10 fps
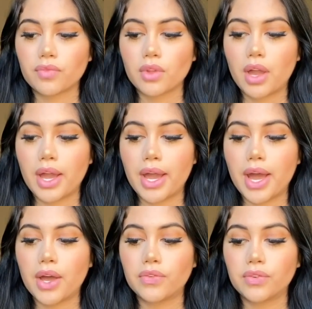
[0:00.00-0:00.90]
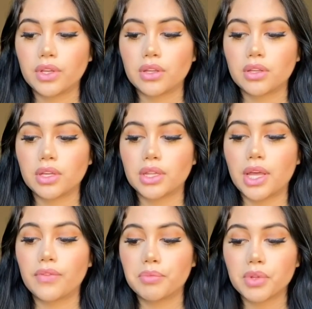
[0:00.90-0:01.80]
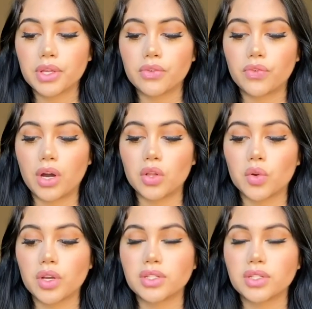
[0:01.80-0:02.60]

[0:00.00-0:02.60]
I have 11 million followers,